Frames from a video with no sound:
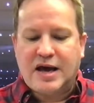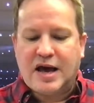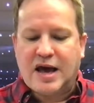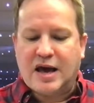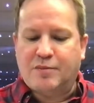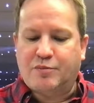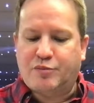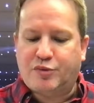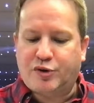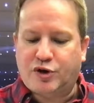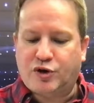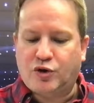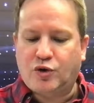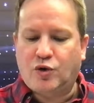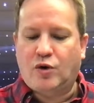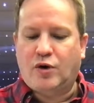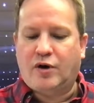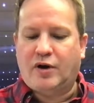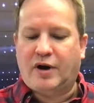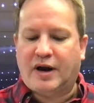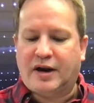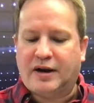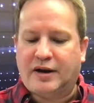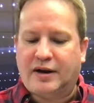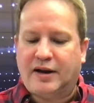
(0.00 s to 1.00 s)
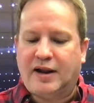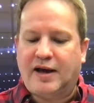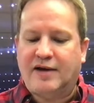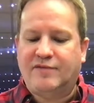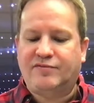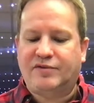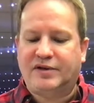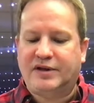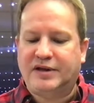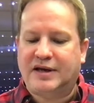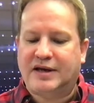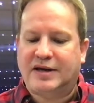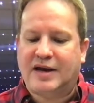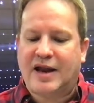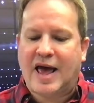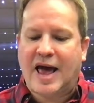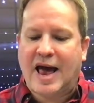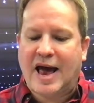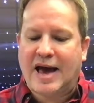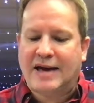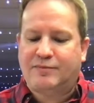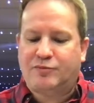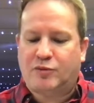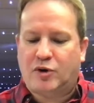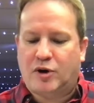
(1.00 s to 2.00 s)
and pure and lovely and
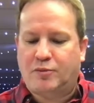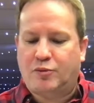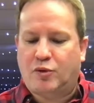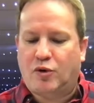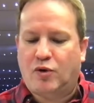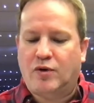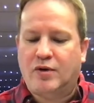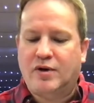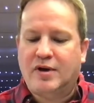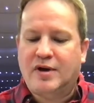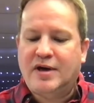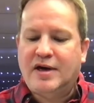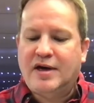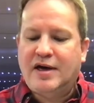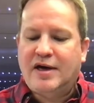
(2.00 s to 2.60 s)
admirable.